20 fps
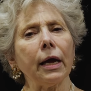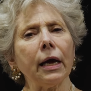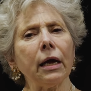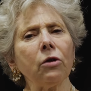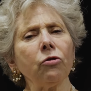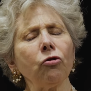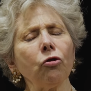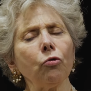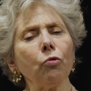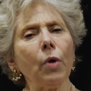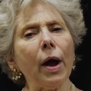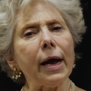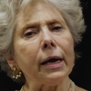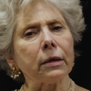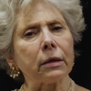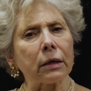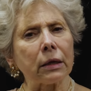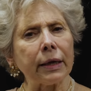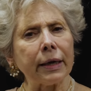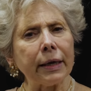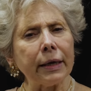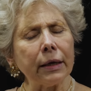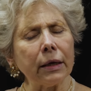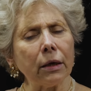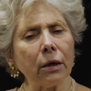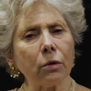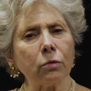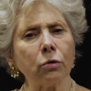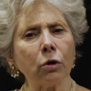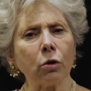indirectly
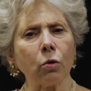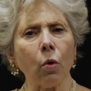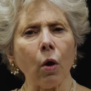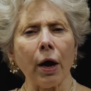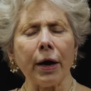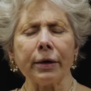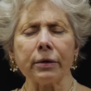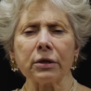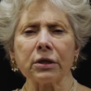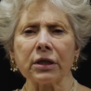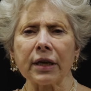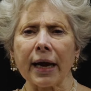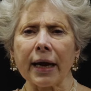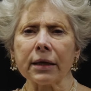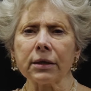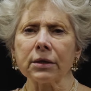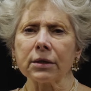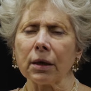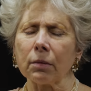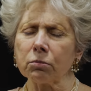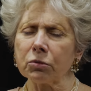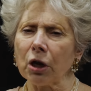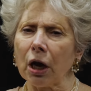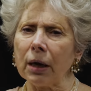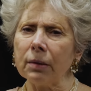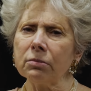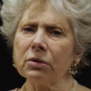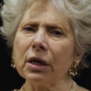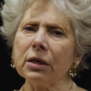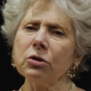required sex
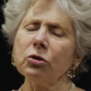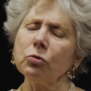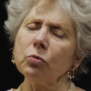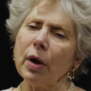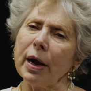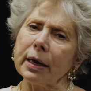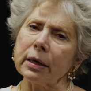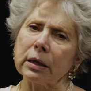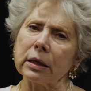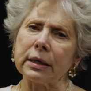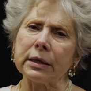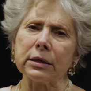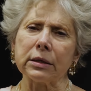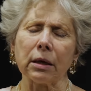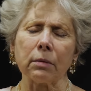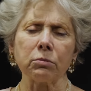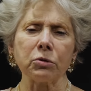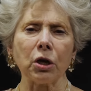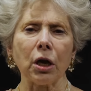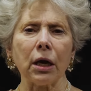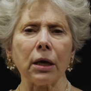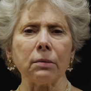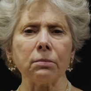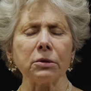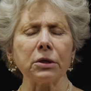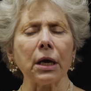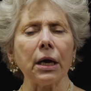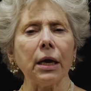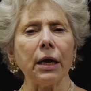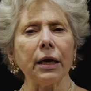sometimes and directly
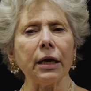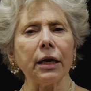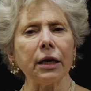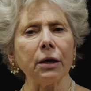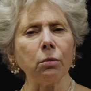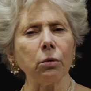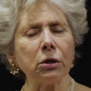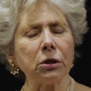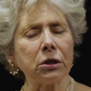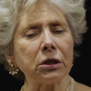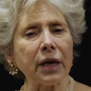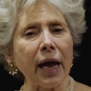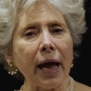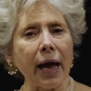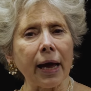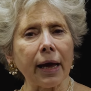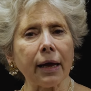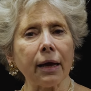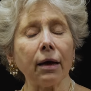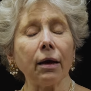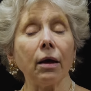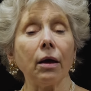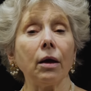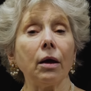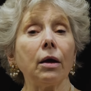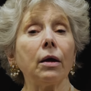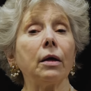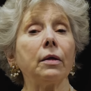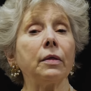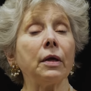sometimes. He would say
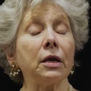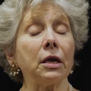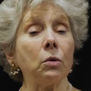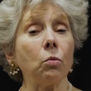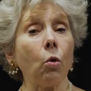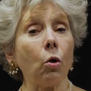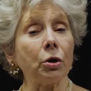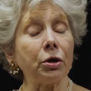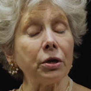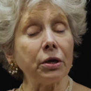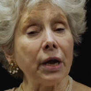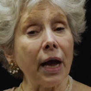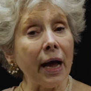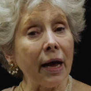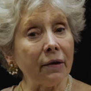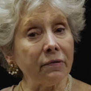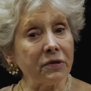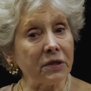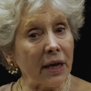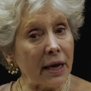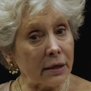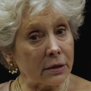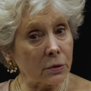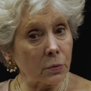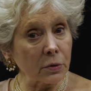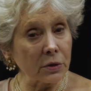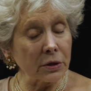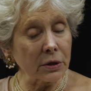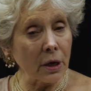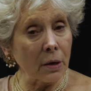that he wanted to have sex
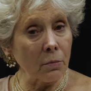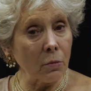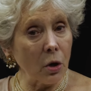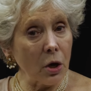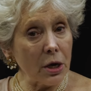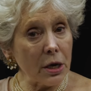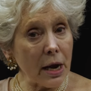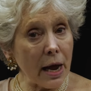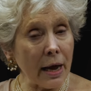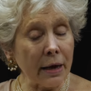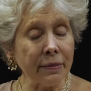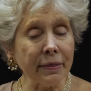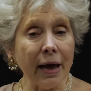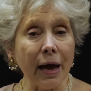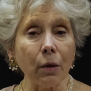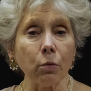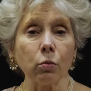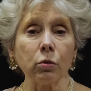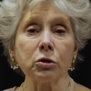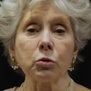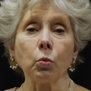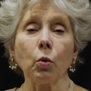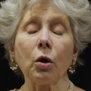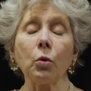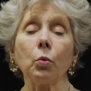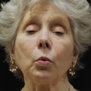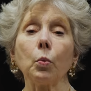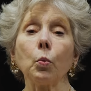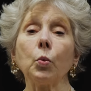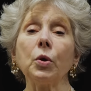with someone, and that was
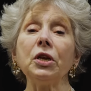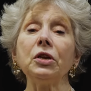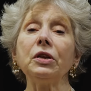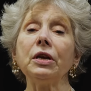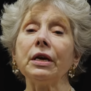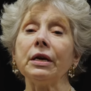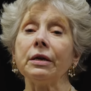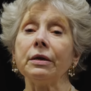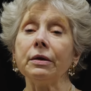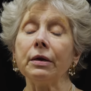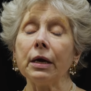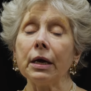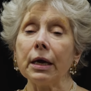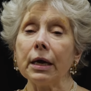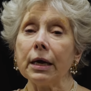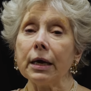what we did